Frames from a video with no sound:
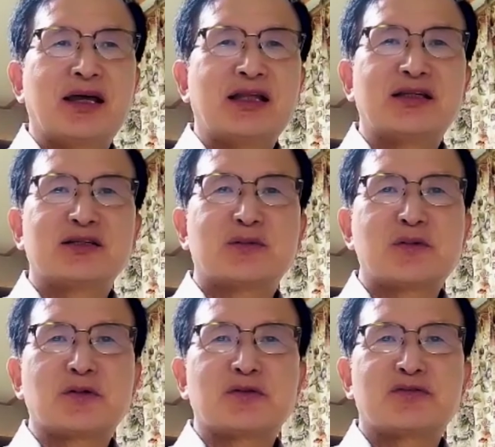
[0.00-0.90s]
and the
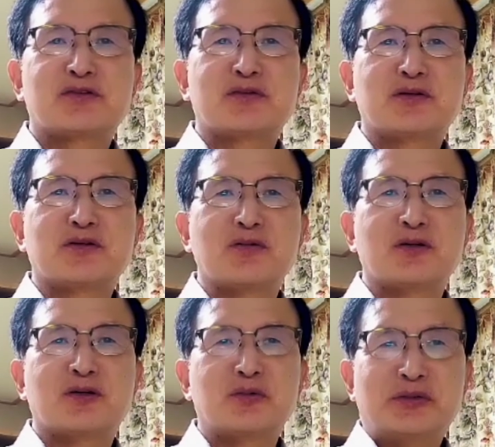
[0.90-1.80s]
support from a
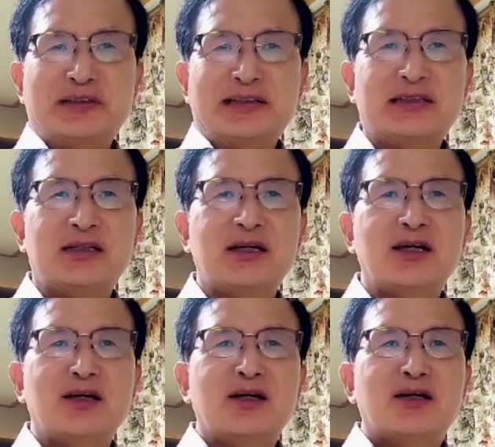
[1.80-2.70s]
global community
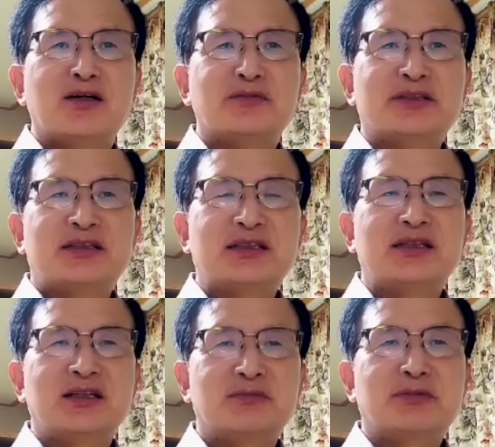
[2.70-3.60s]
of
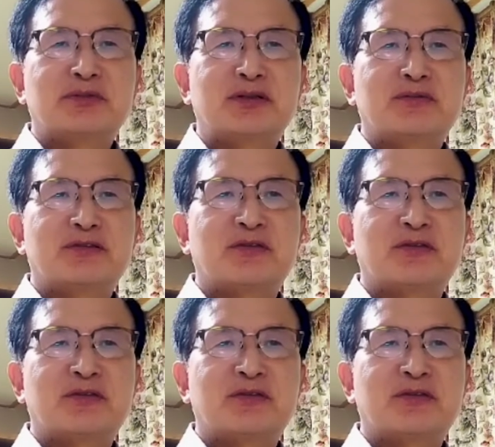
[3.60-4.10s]
CFP